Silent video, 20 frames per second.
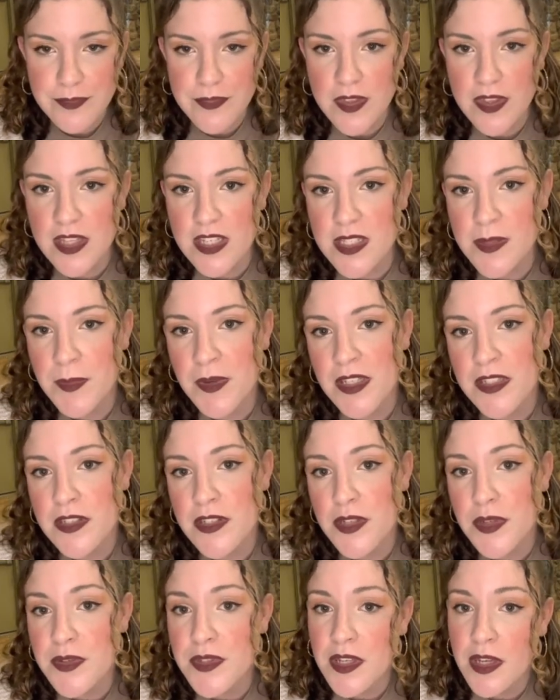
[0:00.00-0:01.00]
This means
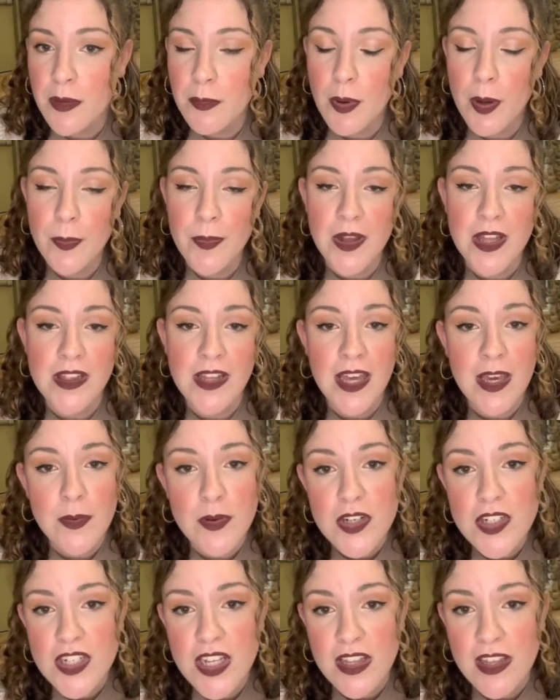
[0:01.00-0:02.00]
using appropriate
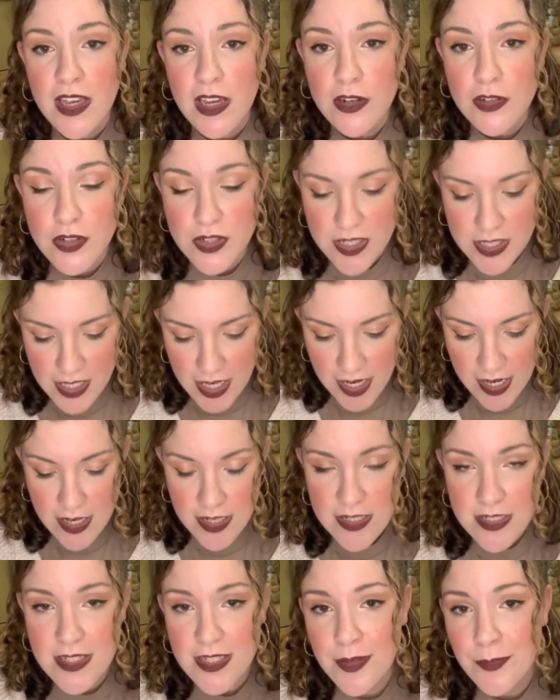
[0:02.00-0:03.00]
language that they
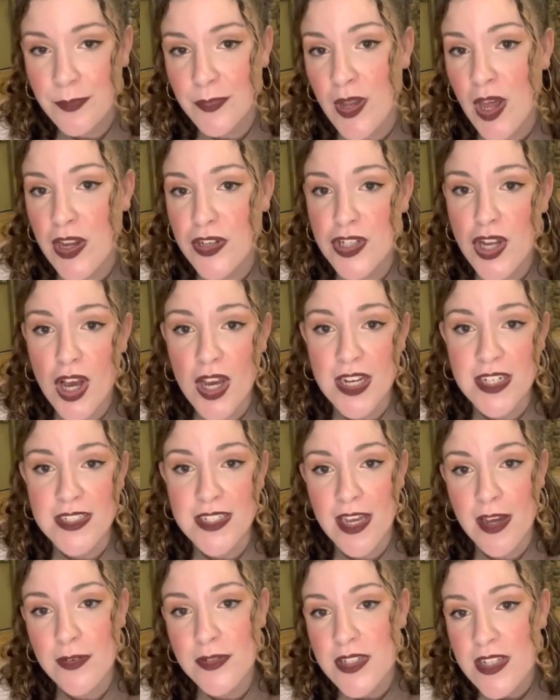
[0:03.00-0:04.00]
understand, not talking
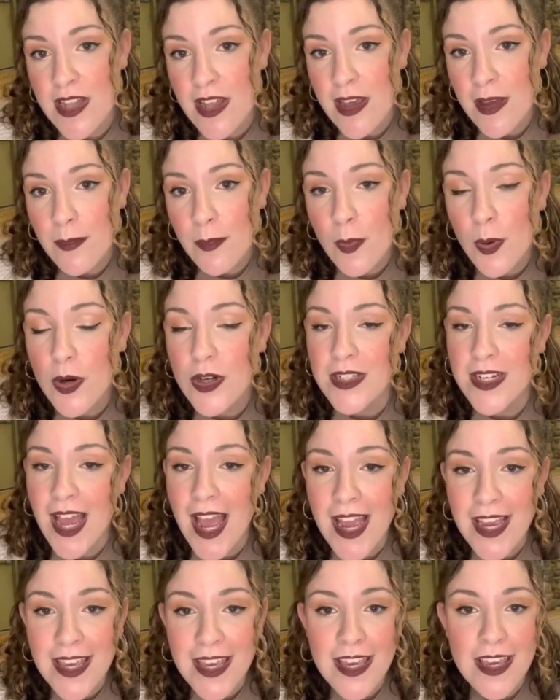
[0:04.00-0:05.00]
down to them or
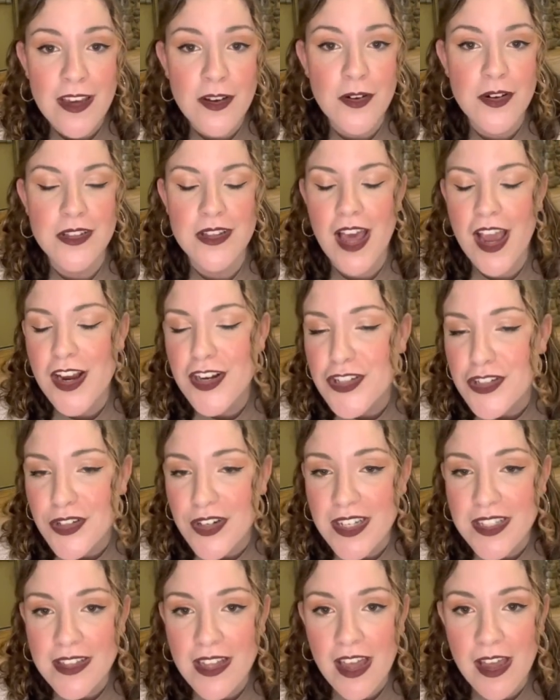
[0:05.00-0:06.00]
nagging or
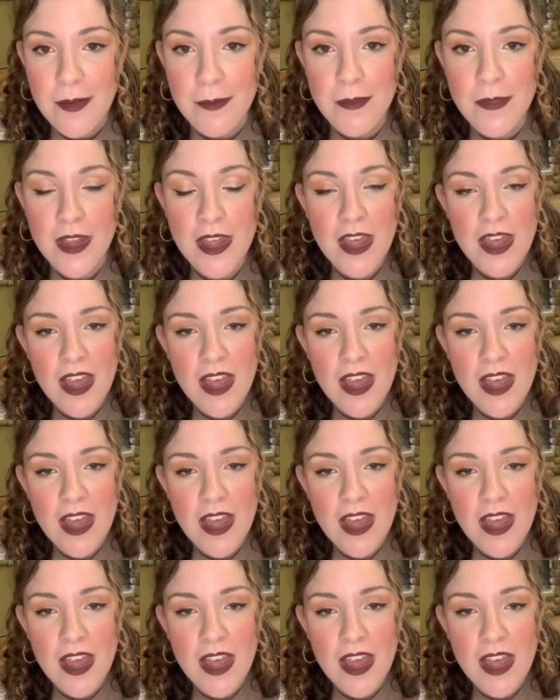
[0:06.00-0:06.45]
lecturing them,